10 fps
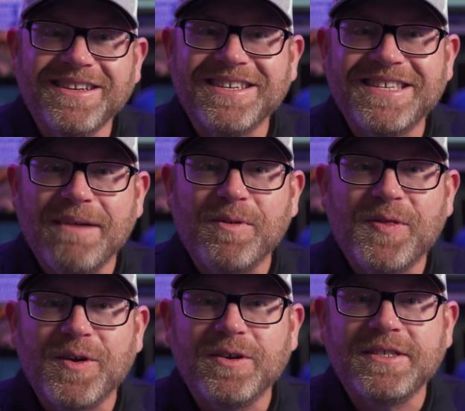December
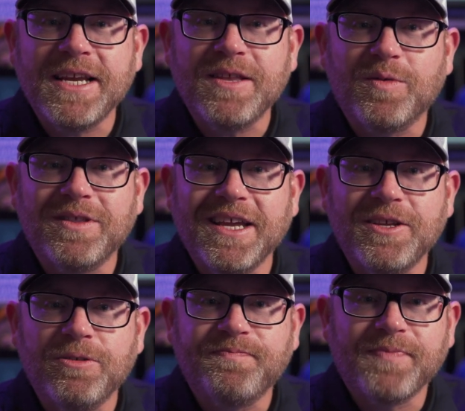13th, what'd they
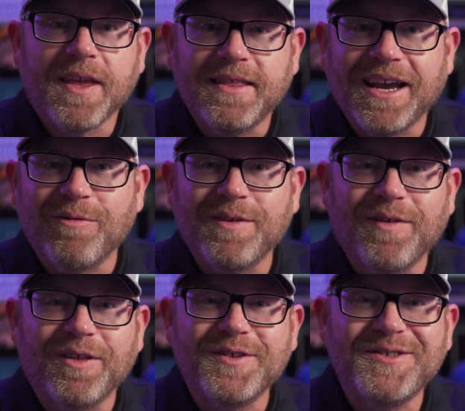do? They got rid of
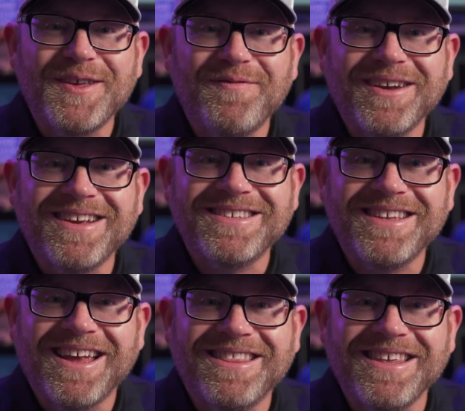all the certificates
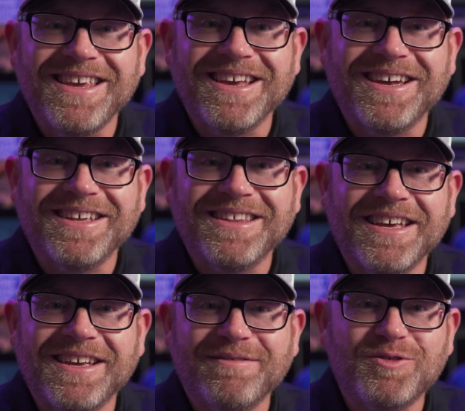that the
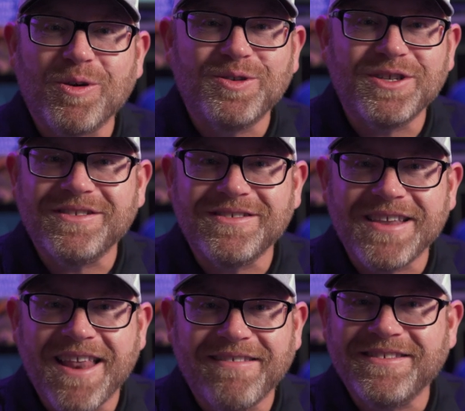Trojan
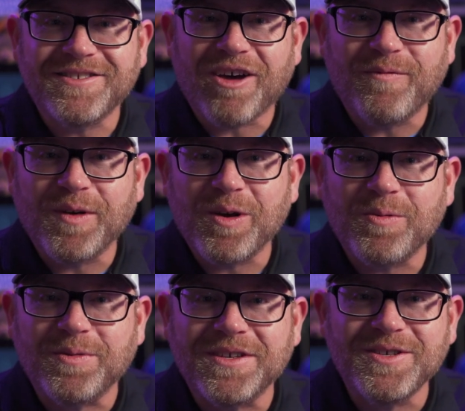
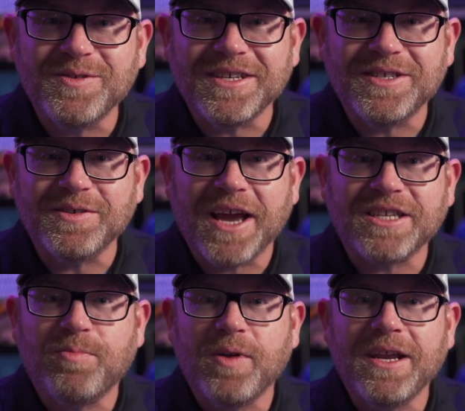software was using to
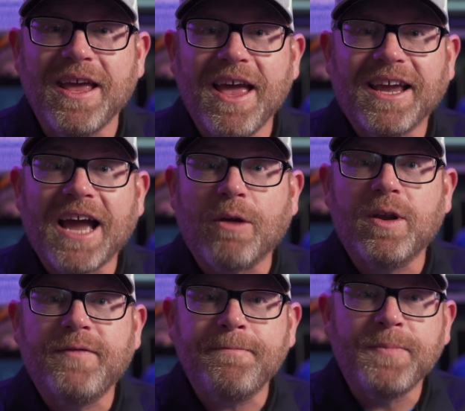exploit, got
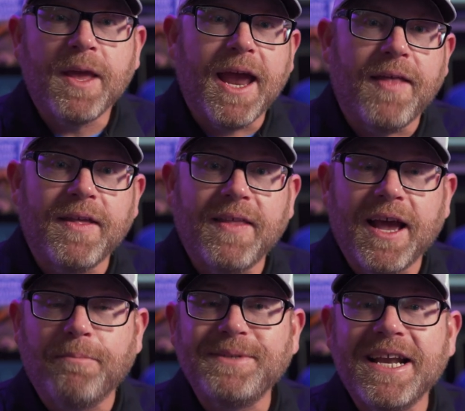rid of it, and then they
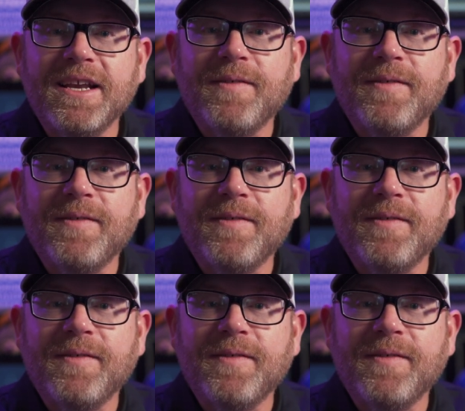updated